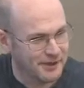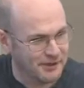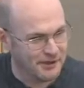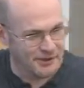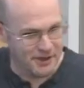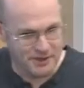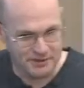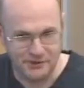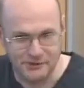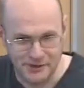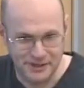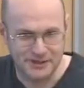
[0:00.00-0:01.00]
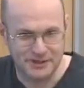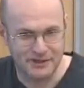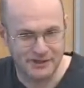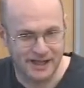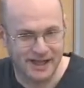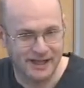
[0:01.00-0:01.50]
a, a good thing to
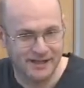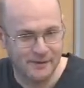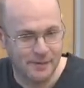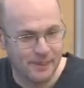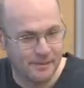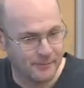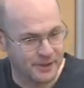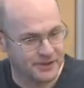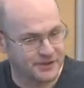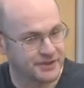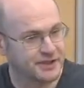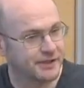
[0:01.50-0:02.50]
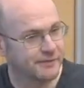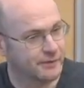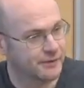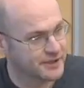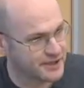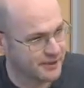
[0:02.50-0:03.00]
look at, but it's just to give you an
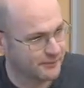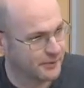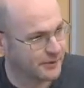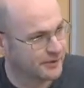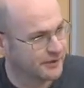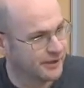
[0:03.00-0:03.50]
example.